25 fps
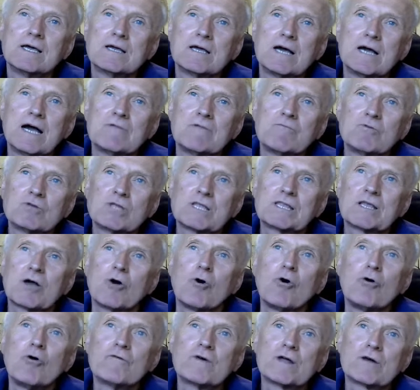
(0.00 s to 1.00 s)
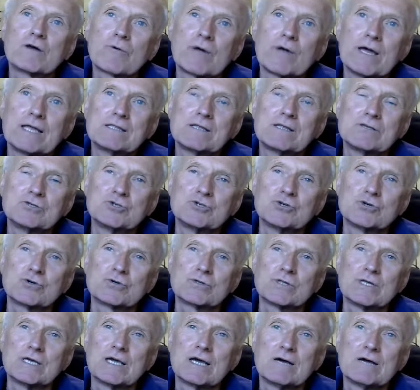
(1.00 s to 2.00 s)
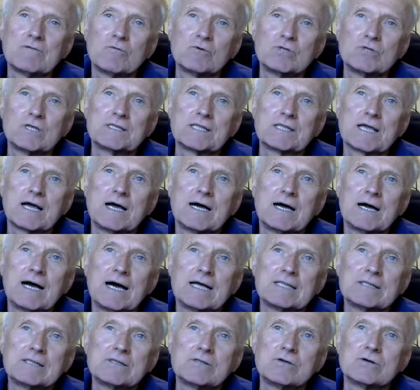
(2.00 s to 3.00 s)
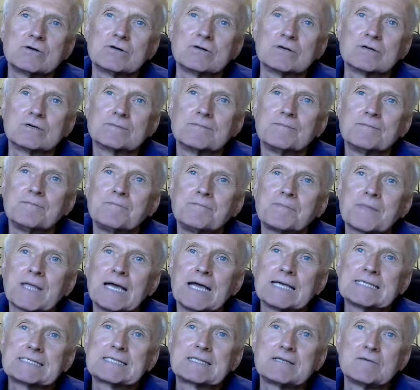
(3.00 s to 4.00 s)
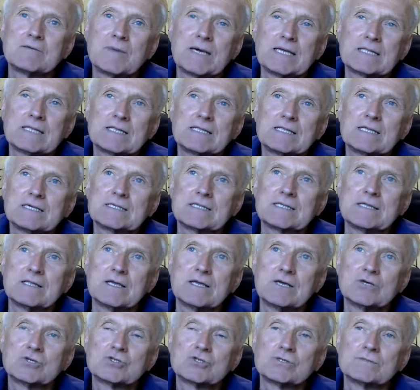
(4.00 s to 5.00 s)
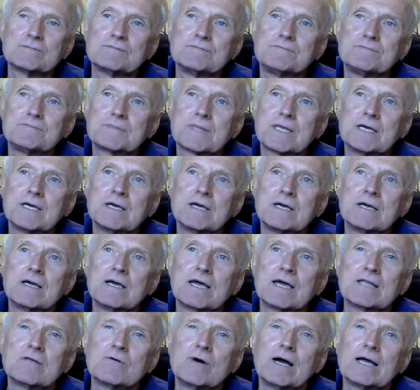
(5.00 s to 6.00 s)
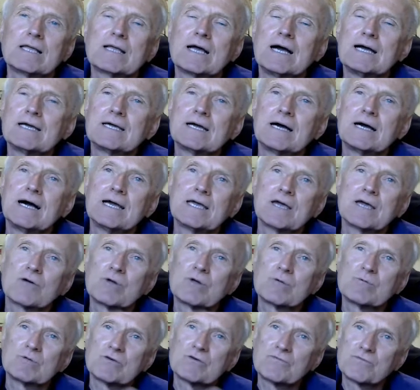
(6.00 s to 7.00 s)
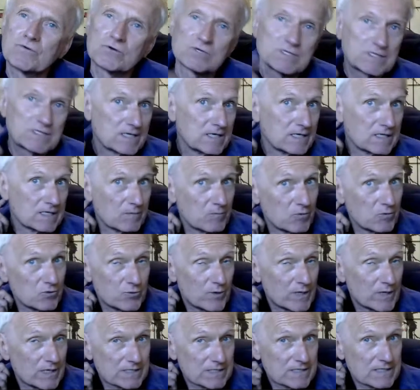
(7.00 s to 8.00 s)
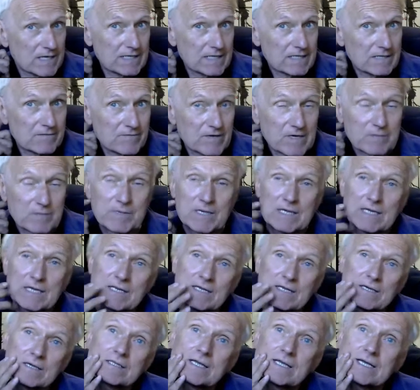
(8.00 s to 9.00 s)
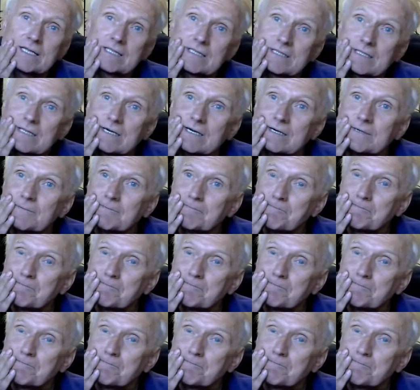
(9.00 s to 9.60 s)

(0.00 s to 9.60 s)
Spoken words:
I wouldn't overrate the journey. I wouldn't underestimate the destination. Yeah. Anyway, I agree with the first thing that Buñuel said at the very beginning, that